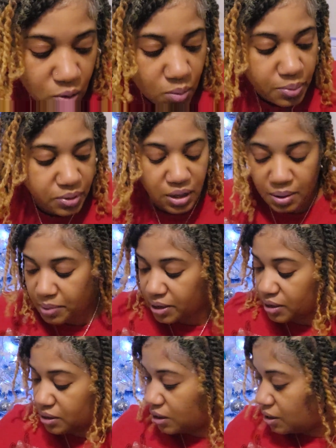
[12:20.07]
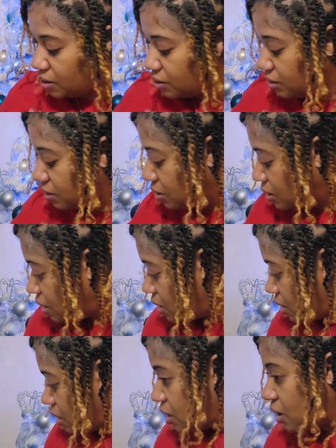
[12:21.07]
Put that back in there.
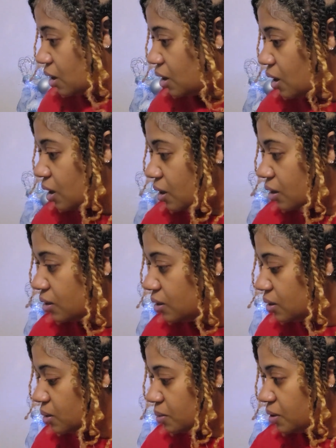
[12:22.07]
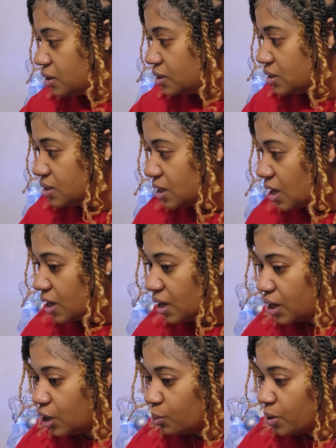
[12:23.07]
Um, this is not a
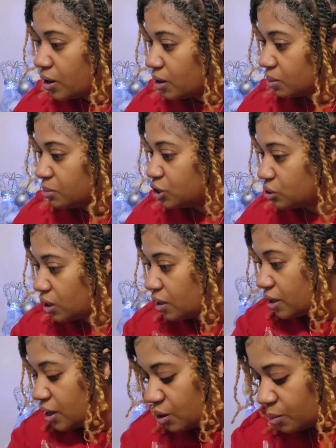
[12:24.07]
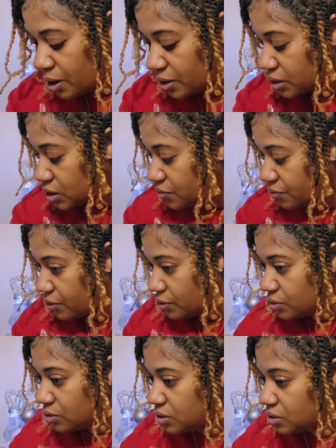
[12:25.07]
hair product. I'm going to show y'all the hair products
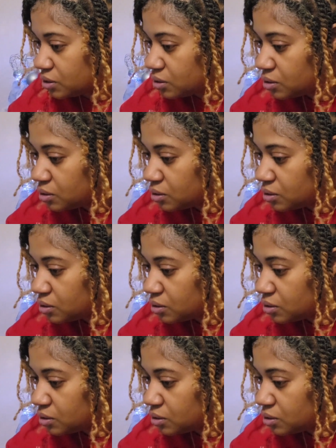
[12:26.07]
first.